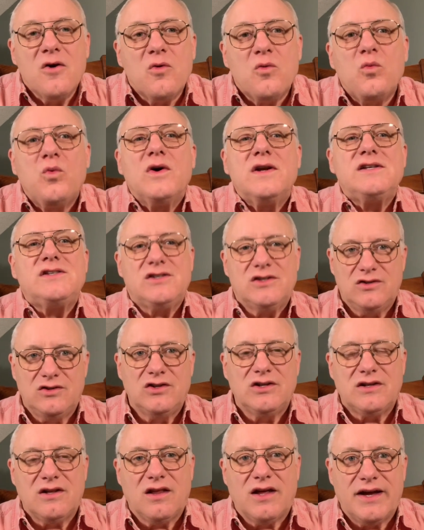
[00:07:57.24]
What does it
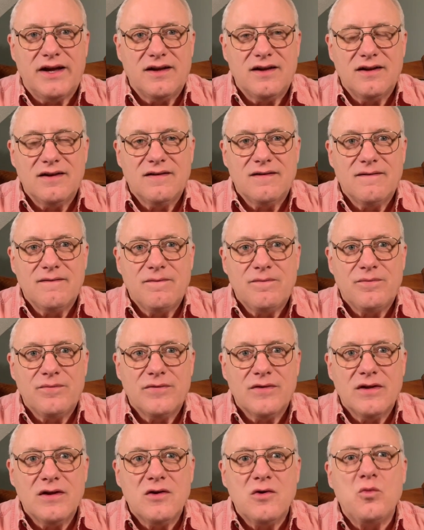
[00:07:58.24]
look like?
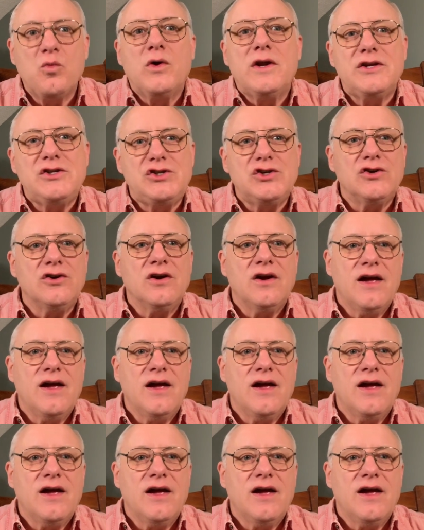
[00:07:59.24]
What does your